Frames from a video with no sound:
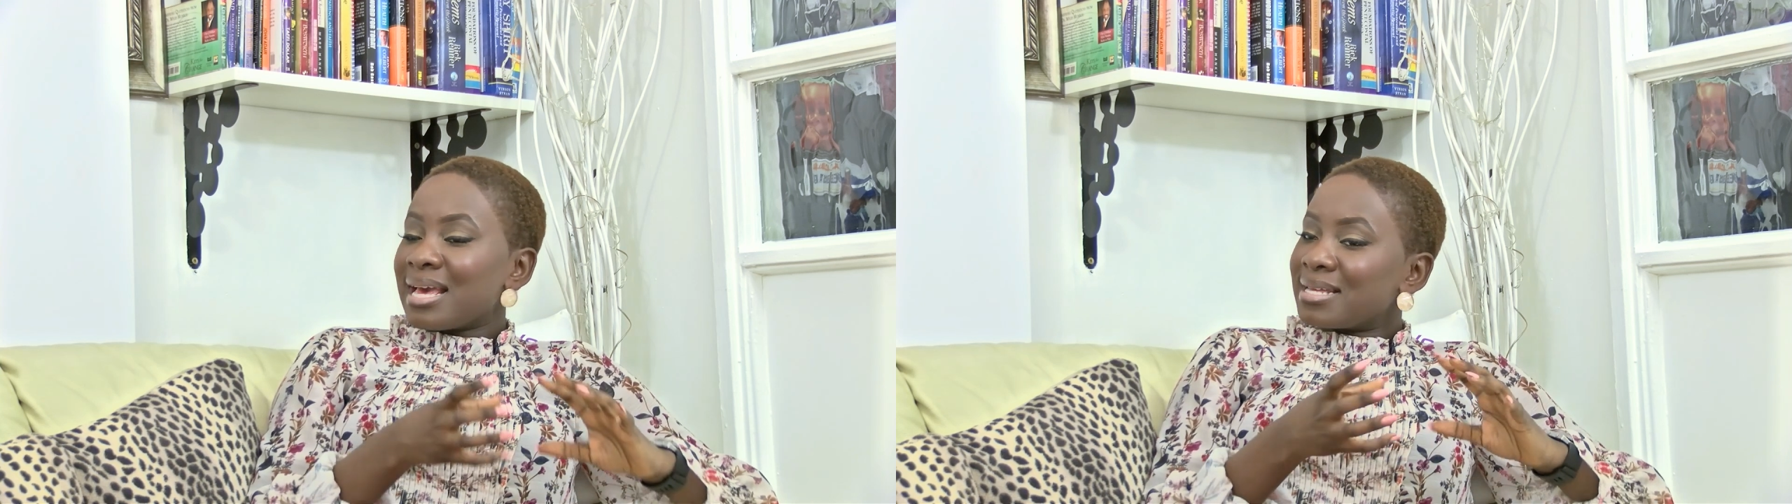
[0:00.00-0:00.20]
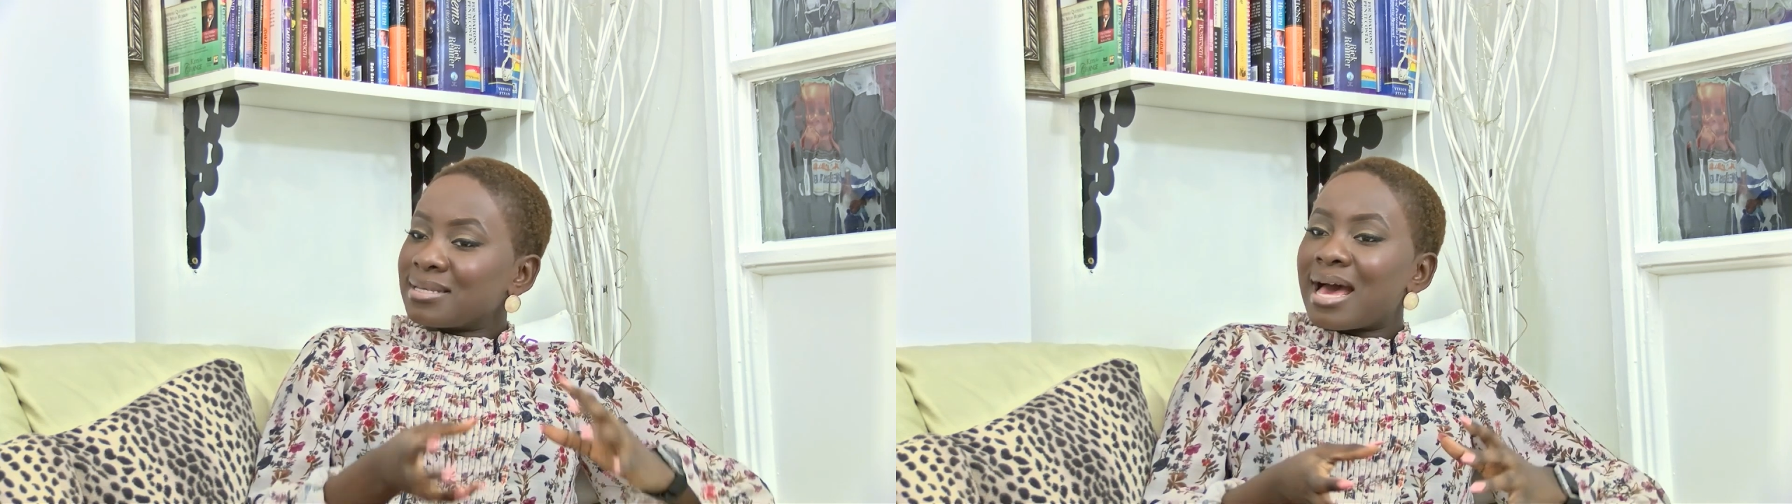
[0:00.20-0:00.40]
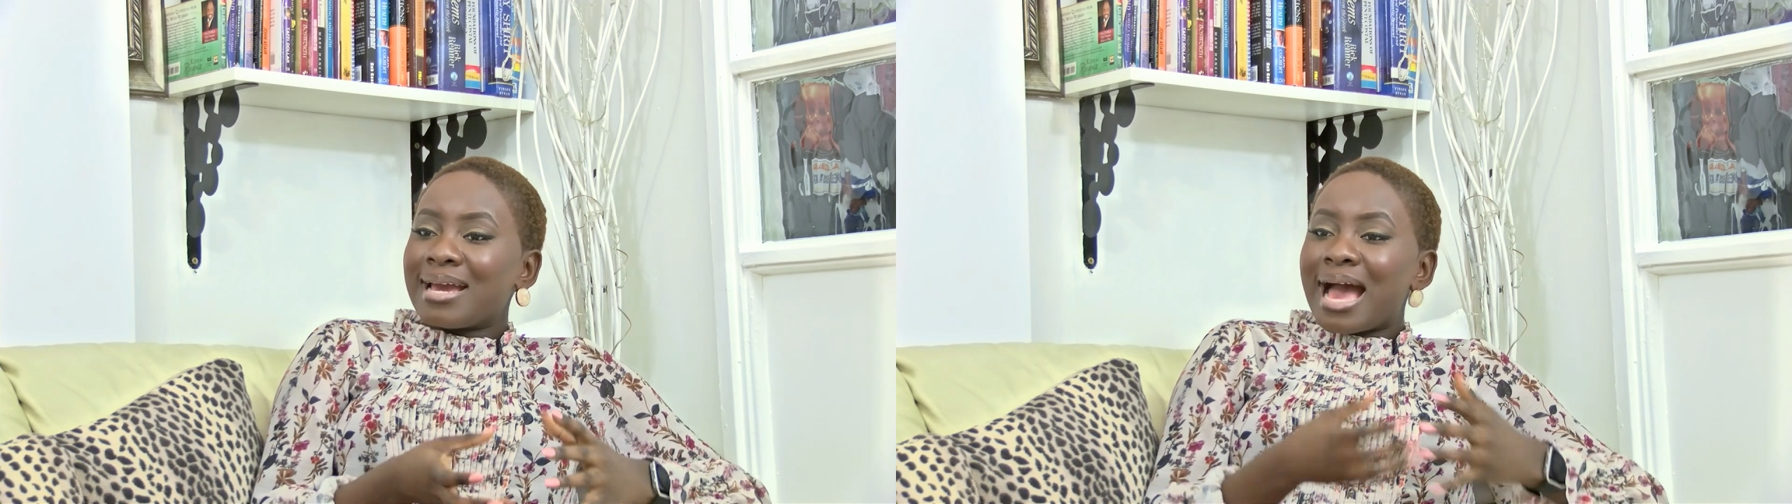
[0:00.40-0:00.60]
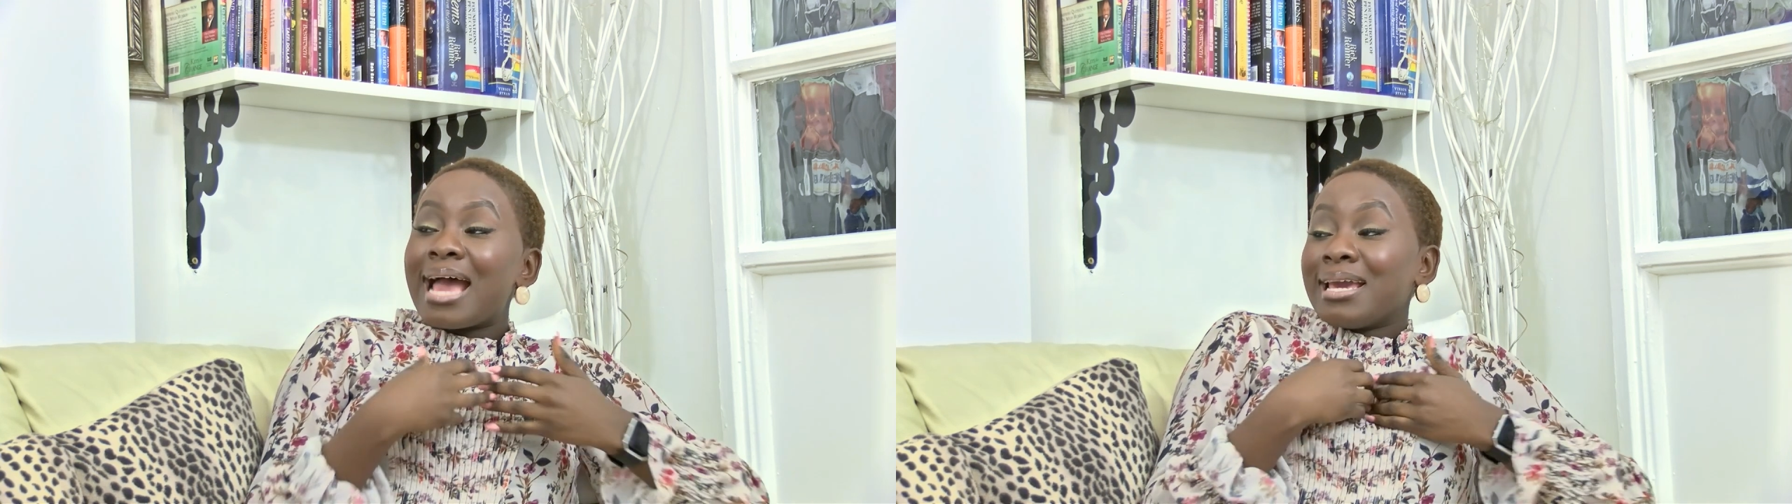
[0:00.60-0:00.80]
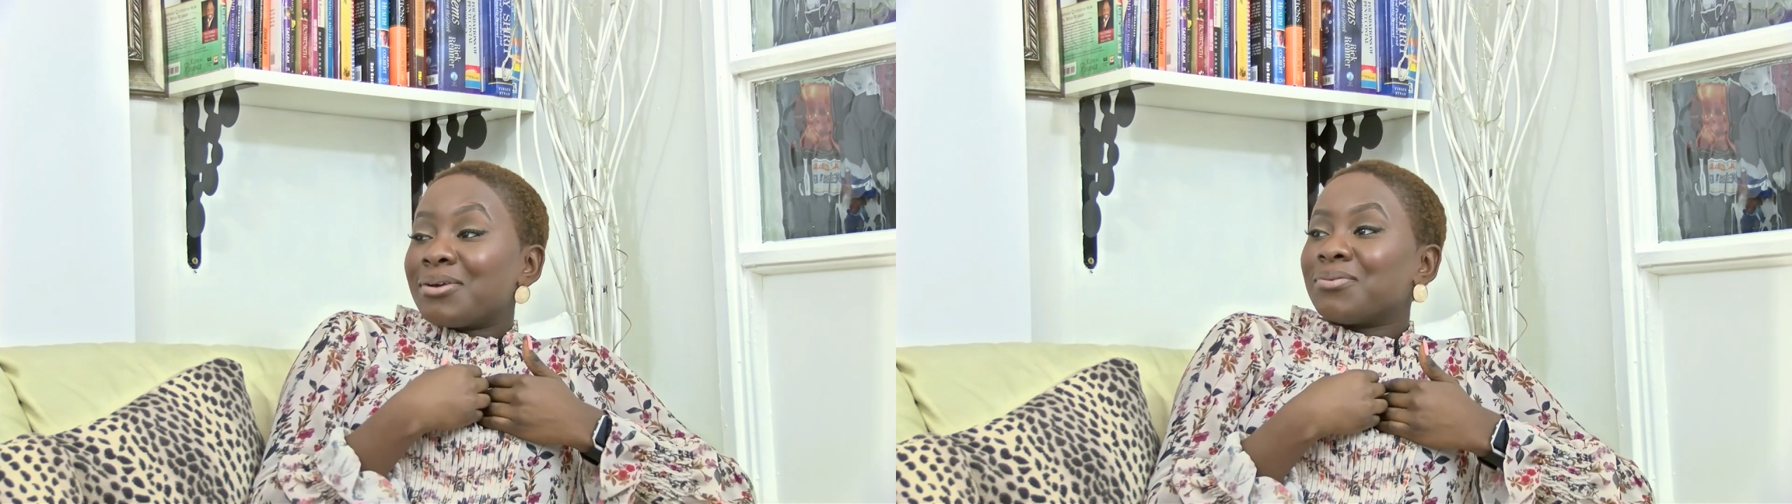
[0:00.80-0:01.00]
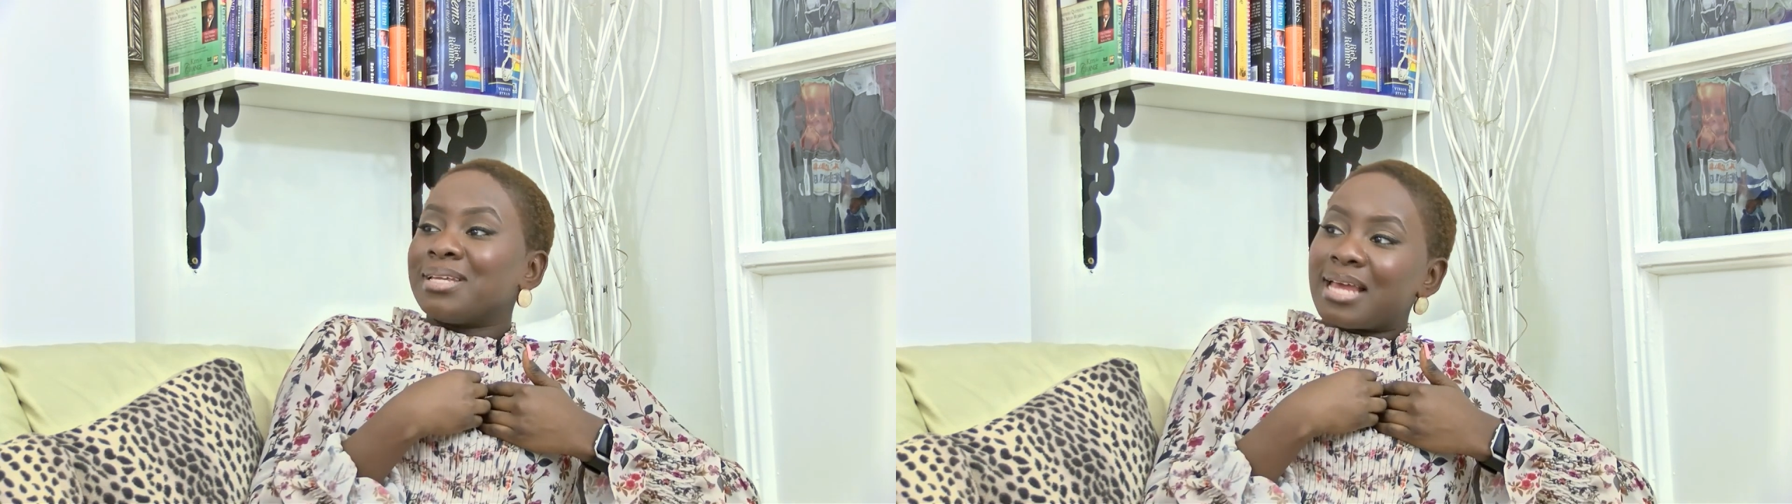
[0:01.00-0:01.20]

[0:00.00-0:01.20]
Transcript: yes, I agree.